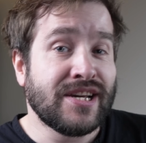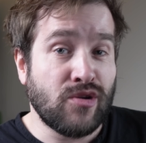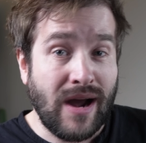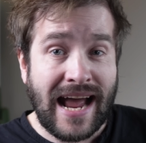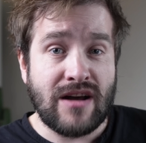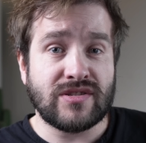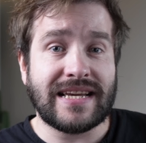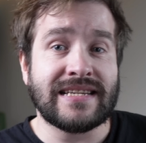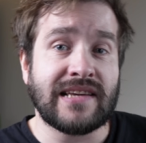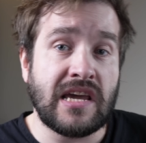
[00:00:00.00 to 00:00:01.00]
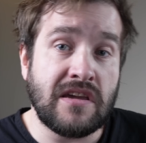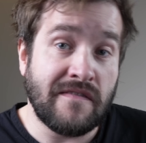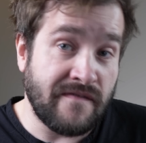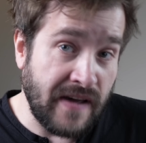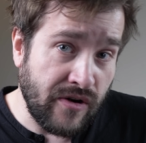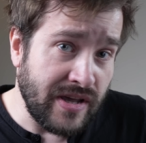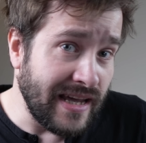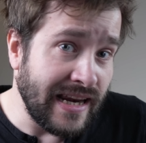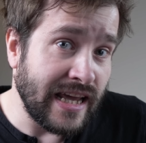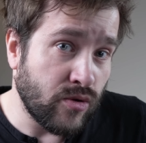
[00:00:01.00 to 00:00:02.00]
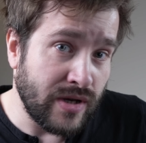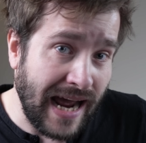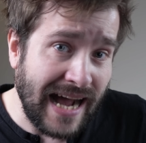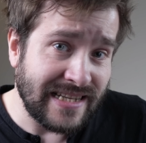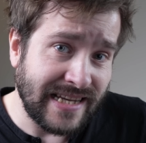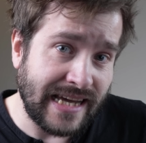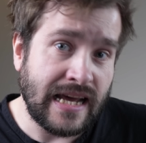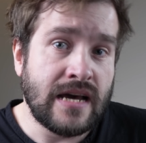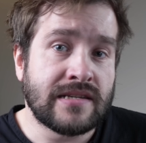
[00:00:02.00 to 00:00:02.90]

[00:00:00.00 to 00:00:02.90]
Your house is a very illiquid asset.